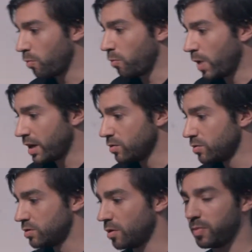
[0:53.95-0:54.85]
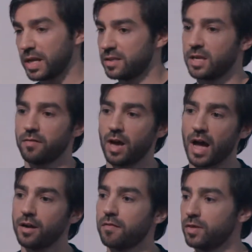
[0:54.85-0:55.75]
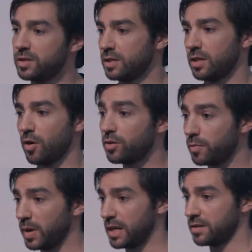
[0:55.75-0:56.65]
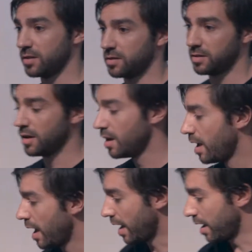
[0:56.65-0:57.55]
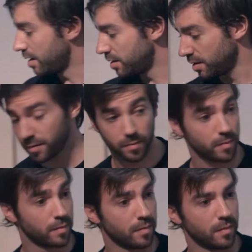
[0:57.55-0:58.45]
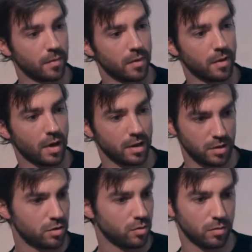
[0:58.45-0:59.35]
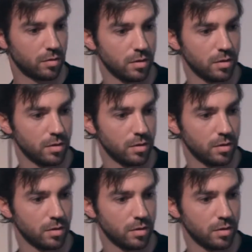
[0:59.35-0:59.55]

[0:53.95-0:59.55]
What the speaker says: why do some places have a higher diversity than other places? And is it true?